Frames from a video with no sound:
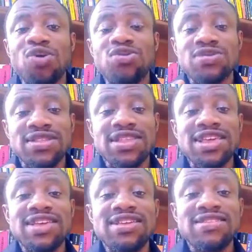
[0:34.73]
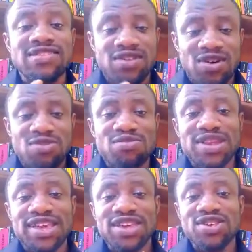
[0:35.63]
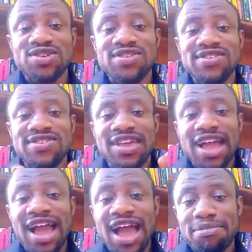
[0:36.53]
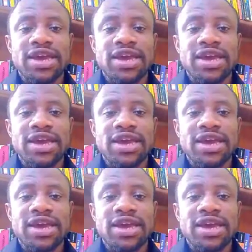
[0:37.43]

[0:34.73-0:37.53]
these complications happen.